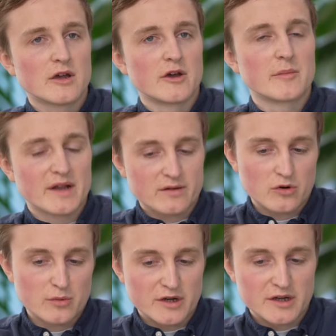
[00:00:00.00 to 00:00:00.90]
going back to
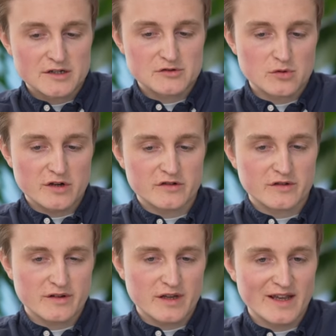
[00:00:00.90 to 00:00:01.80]
one of my initial
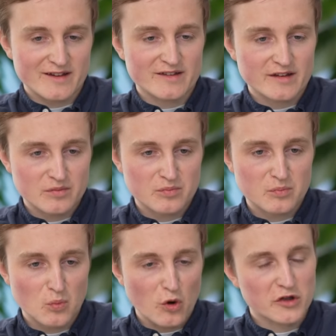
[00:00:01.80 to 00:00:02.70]
questions, is this
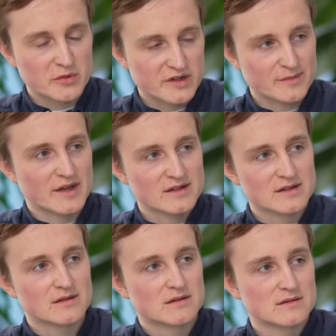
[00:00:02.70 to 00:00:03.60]
what you
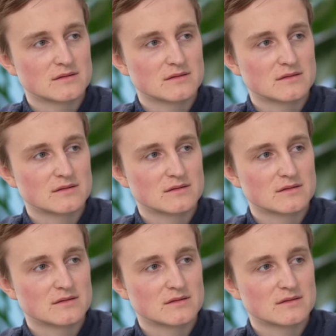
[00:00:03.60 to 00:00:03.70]
expected?